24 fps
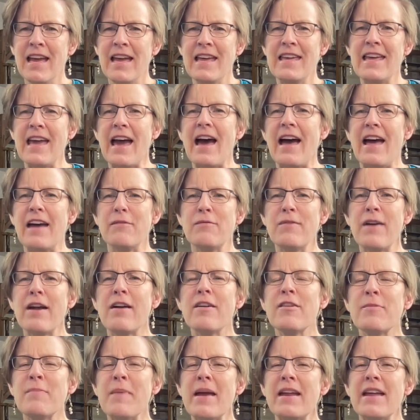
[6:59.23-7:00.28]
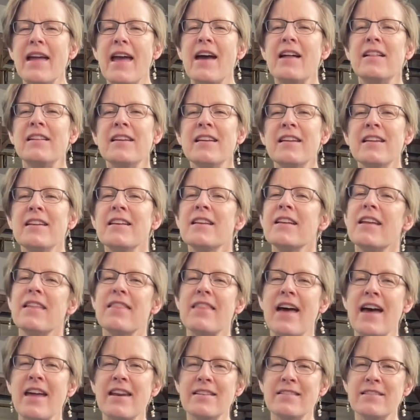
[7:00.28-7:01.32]
yeah, rare earth, Ellen,
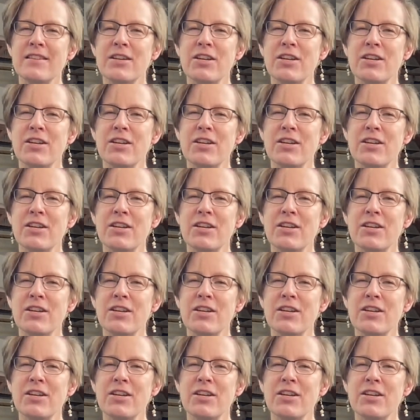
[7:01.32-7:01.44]
that is